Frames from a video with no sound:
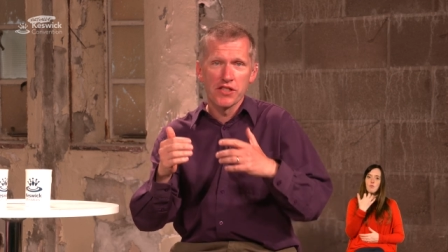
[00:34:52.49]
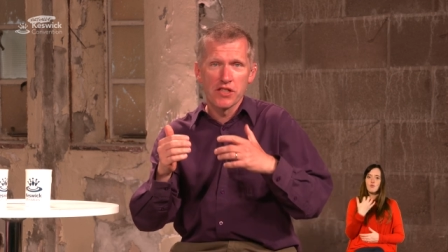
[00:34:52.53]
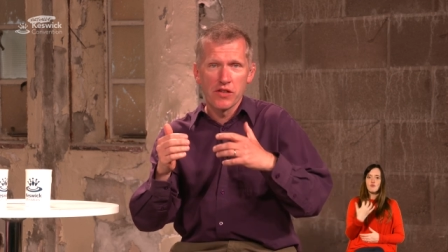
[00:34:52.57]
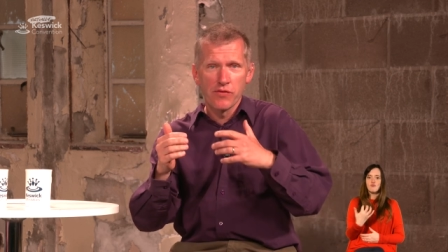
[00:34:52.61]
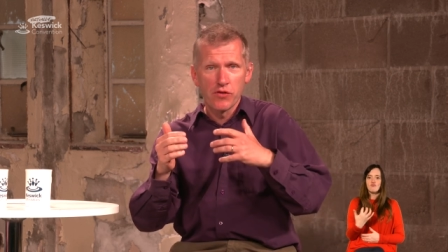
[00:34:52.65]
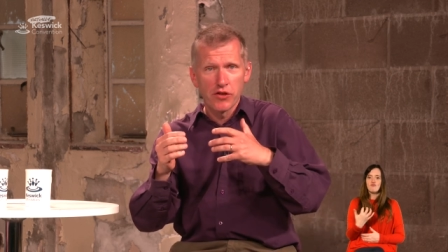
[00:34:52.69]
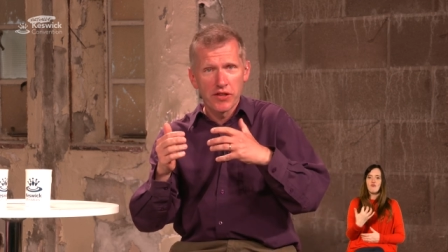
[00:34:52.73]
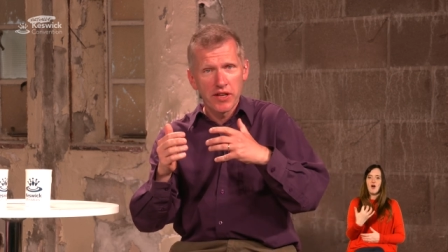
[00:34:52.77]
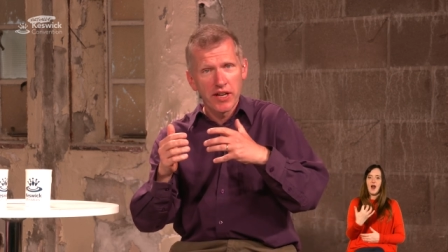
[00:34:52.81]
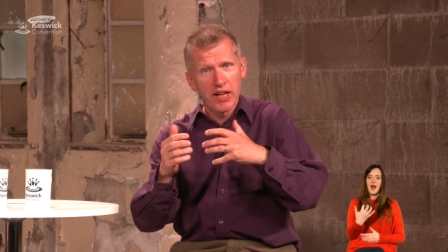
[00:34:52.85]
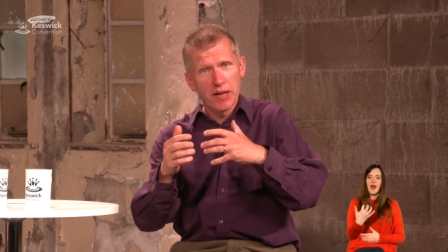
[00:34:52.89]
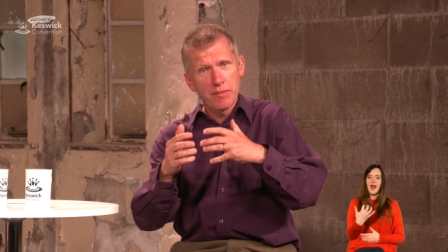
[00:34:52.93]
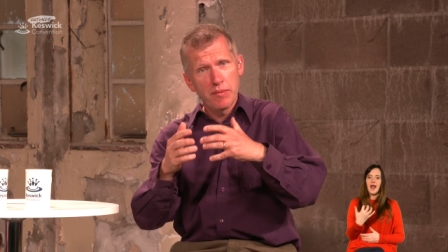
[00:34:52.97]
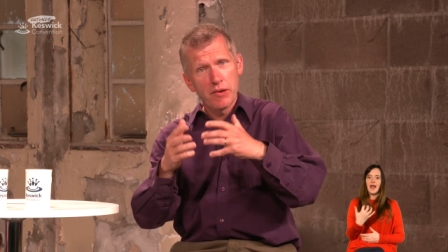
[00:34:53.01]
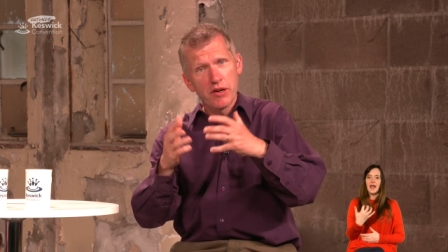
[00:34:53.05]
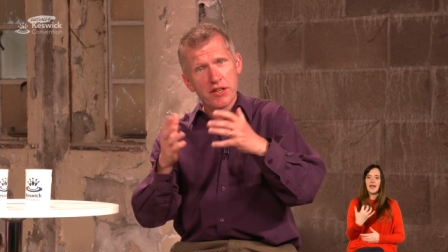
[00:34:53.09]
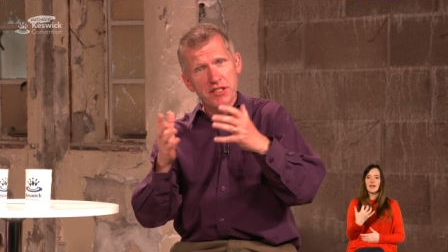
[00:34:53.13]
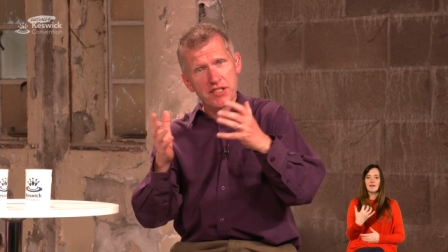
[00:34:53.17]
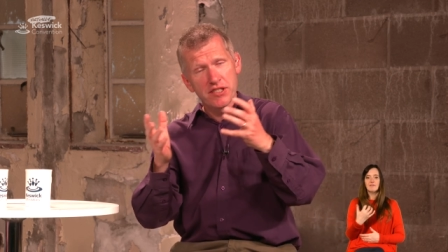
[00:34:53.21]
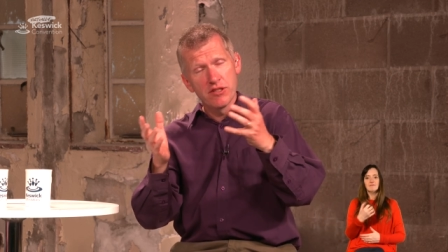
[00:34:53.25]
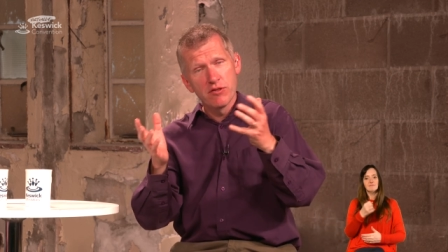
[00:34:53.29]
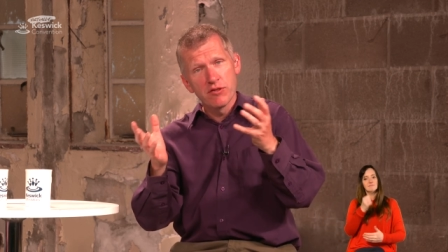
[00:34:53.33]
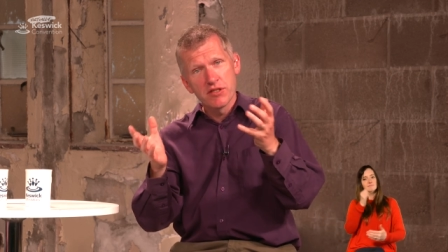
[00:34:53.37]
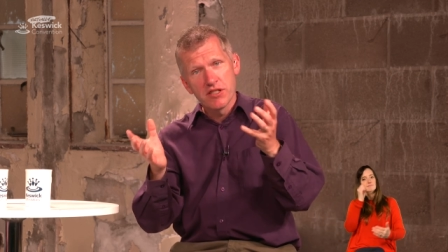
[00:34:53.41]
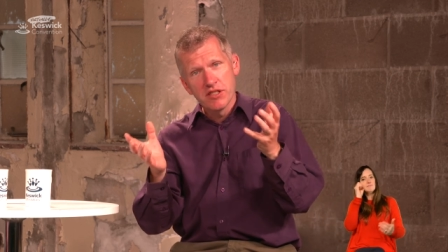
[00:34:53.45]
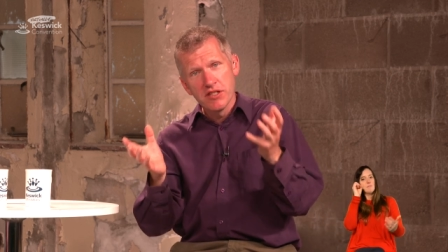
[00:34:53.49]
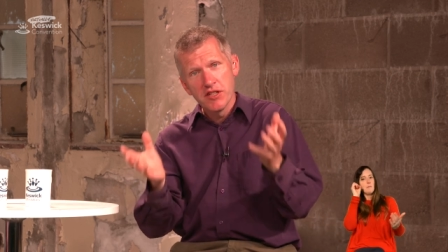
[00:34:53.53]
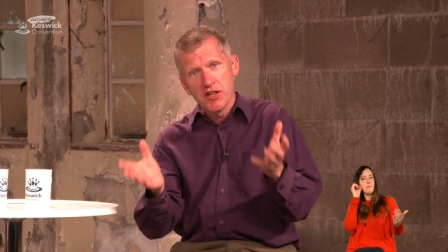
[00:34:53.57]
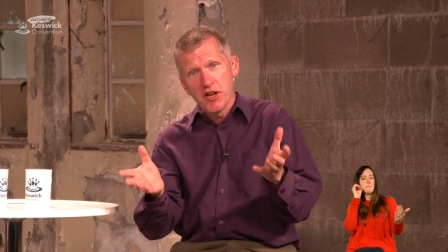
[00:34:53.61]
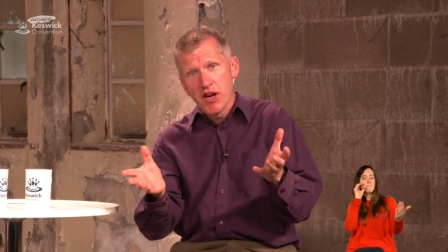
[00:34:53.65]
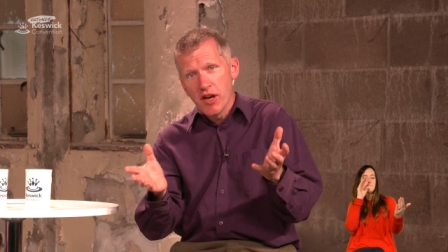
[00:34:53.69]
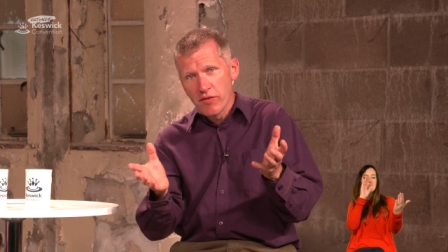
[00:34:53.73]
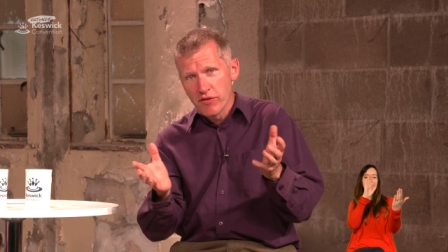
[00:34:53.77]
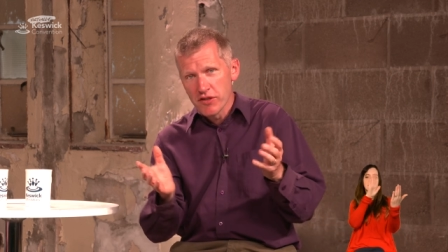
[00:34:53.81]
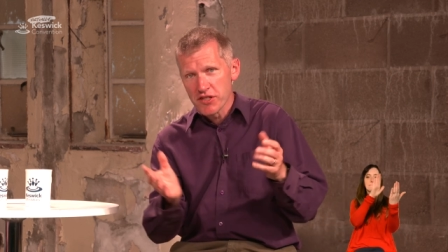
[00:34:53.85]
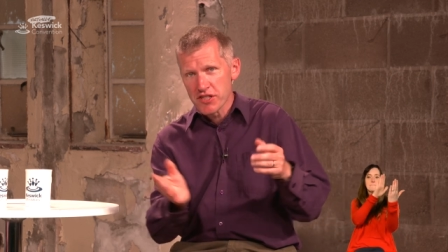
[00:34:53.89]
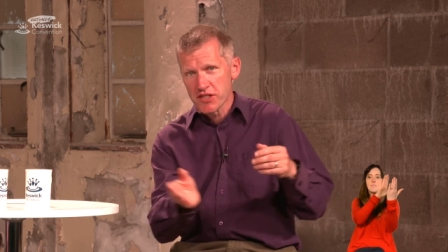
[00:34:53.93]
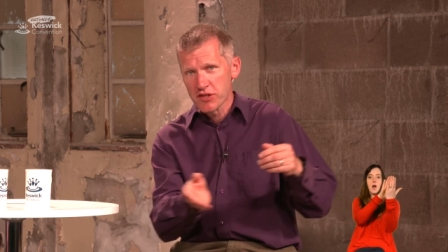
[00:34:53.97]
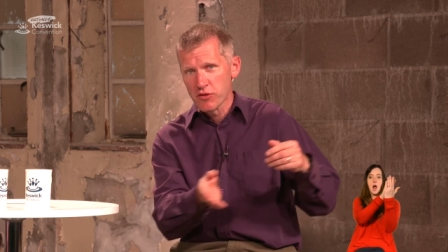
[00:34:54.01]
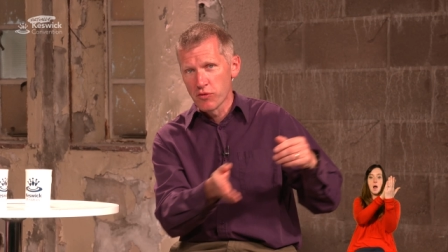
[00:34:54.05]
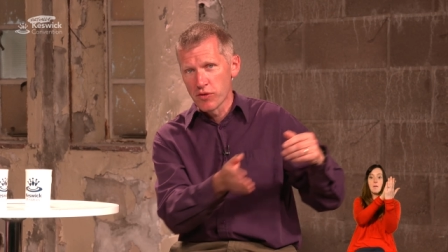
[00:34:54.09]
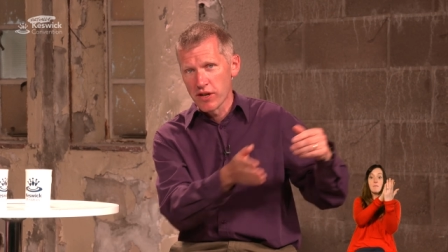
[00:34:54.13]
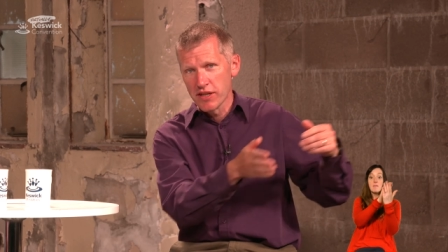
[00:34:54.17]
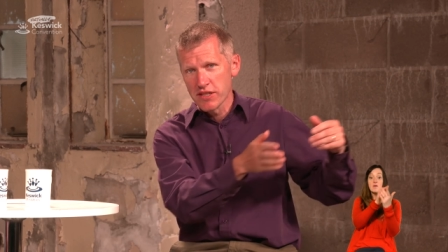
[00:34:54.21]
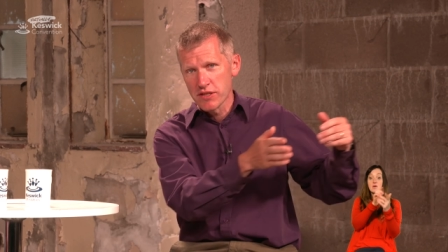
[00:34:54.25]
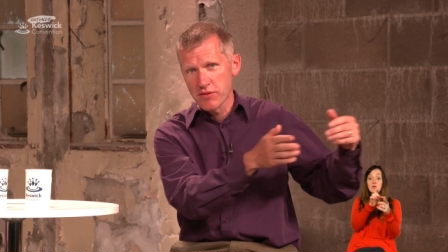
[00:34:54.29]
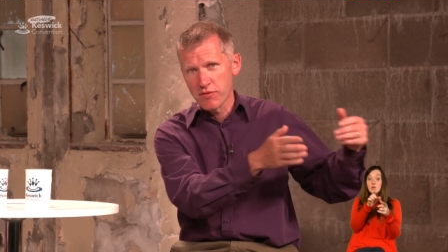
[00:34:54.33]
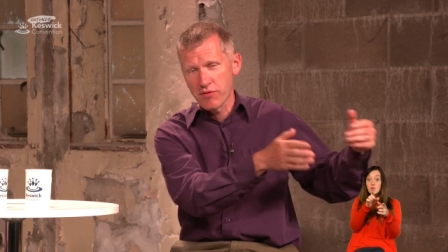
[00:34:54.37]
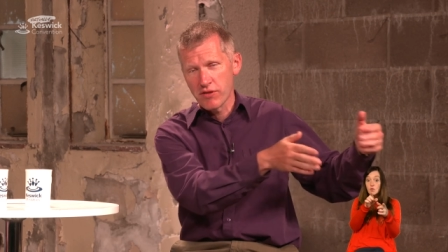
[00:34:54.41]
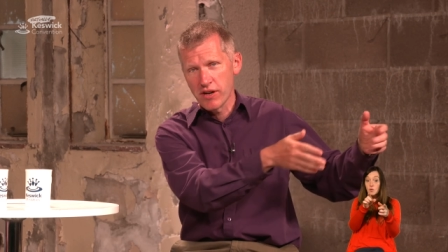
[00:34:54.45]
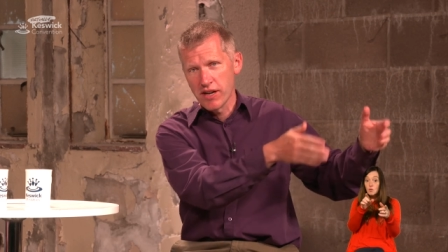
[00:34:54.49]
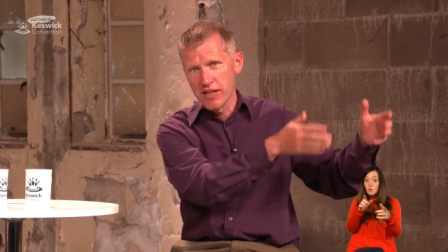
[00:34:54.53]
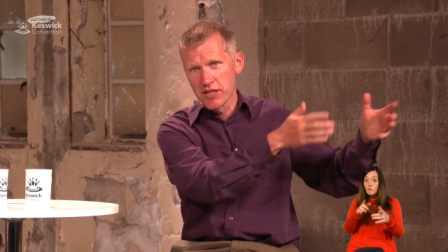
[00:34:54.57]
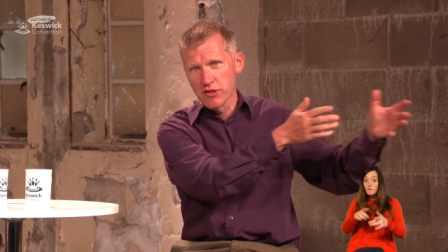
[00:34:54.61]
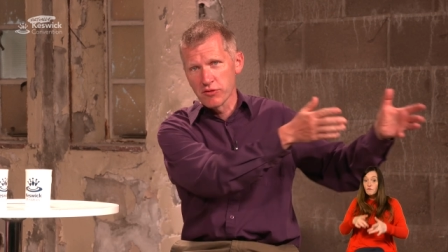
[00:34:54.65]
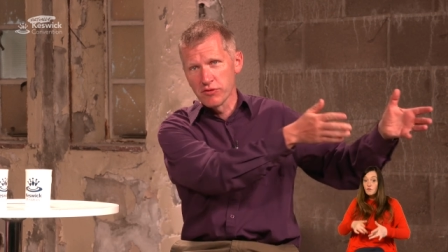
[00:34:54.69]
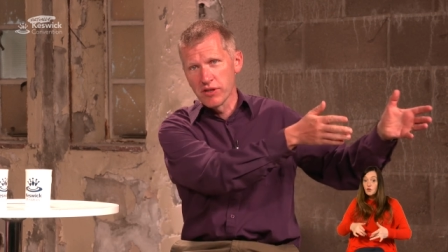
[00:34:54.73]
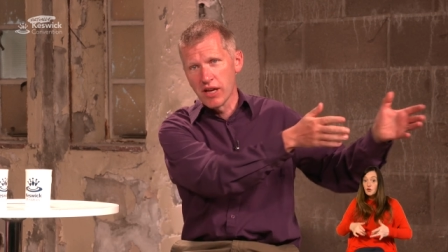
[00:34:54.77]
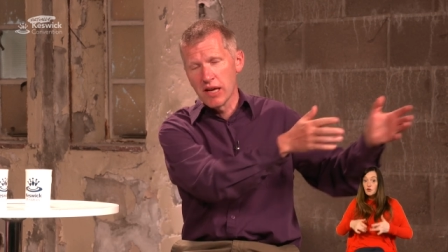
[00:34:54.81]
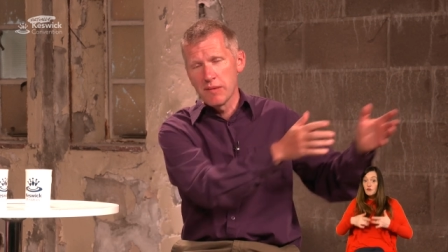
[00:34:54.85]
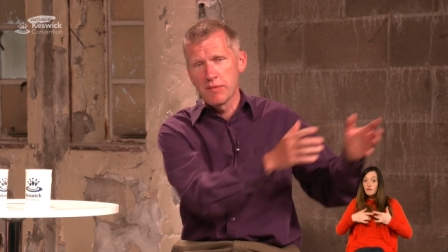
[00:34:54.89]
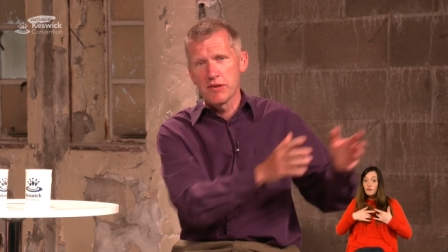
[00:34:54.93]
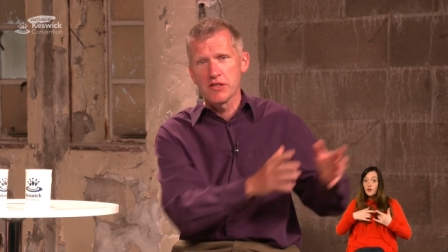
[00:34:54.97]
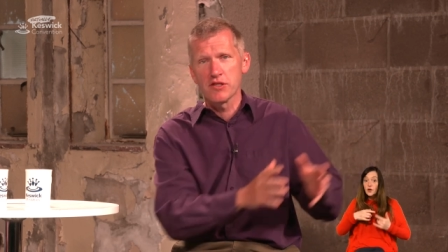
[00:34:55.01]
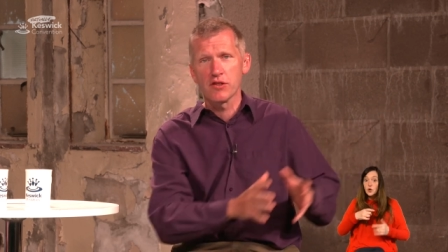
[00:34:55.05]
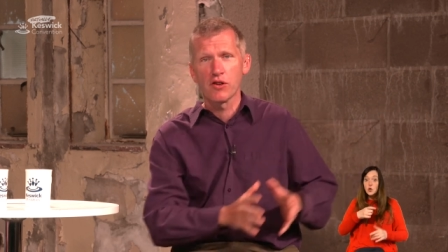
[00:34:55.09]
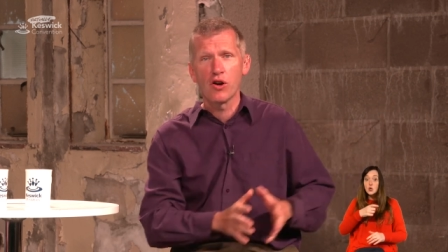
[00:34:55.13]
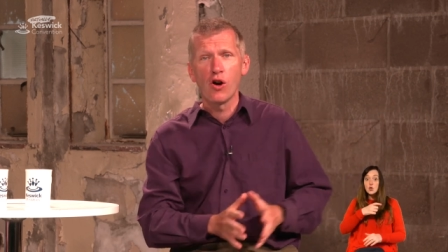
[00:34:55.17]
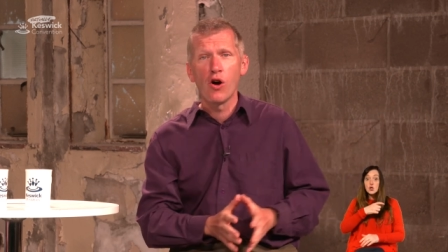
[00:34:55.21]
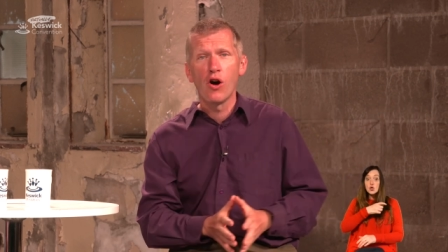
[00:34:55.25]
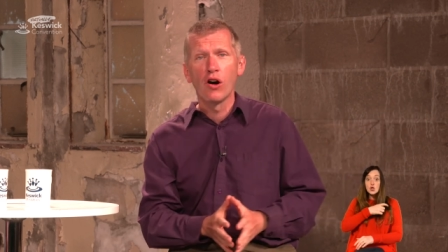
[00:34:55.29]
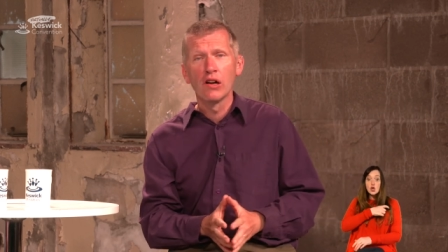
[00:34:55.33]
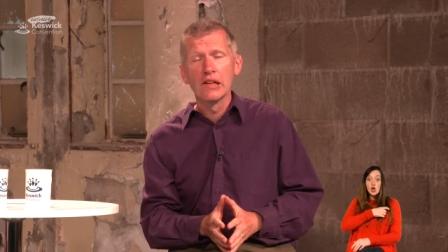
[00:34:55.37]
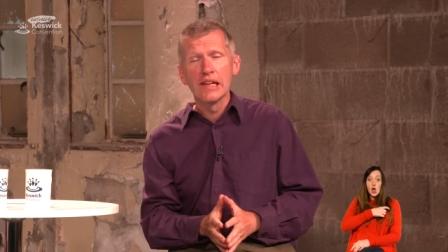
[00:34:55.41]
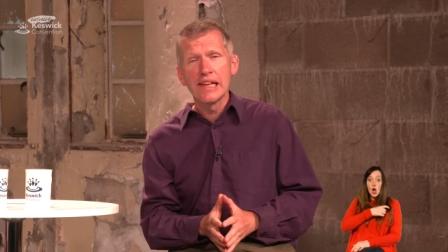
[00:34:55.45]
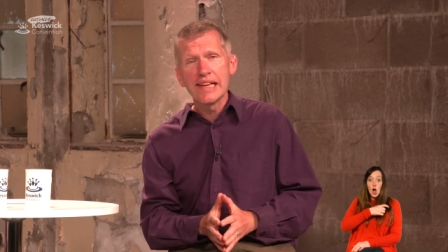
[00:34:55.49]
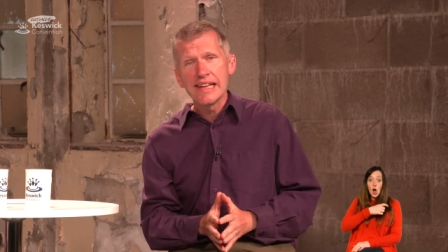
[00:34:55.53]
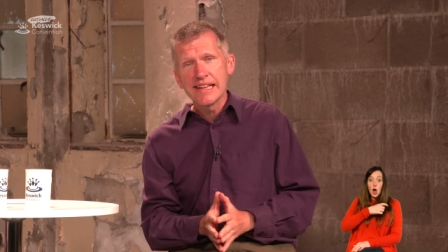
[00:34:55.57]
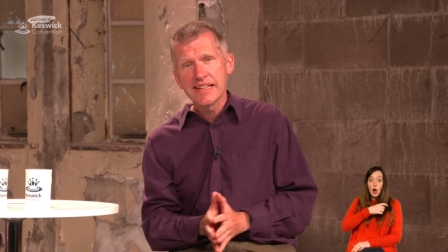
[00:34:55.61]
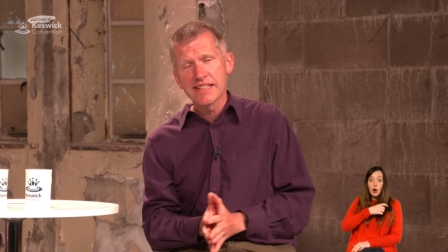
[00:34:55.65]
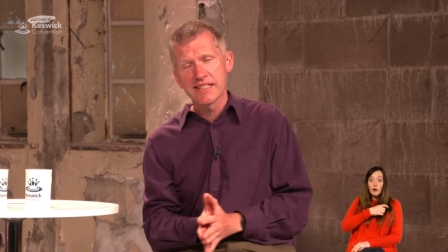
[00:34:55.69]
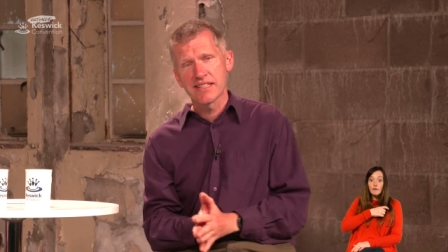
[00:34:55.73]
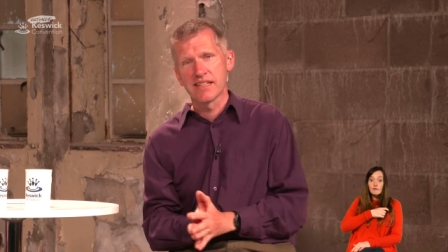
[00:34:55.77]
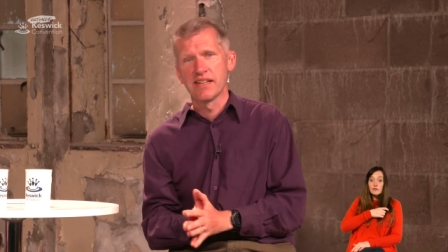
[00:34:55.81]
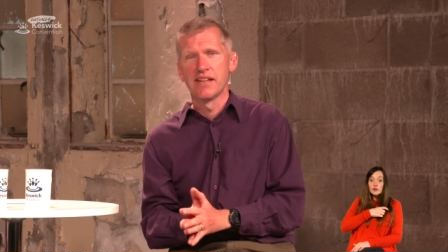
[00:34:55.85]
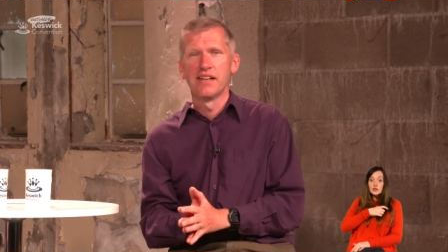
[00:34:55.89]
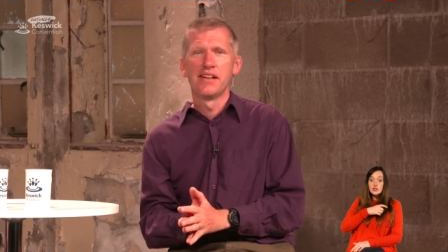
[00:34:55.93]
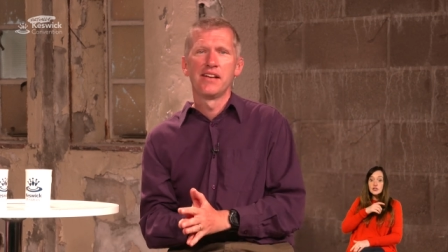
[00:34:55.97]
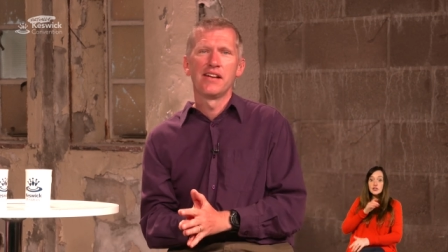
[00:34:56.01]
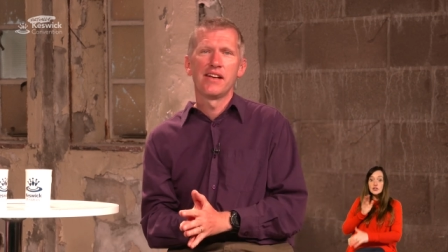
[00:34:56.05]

So if you're the kind of person who's nervous talking to friends or neighbors or colleagues,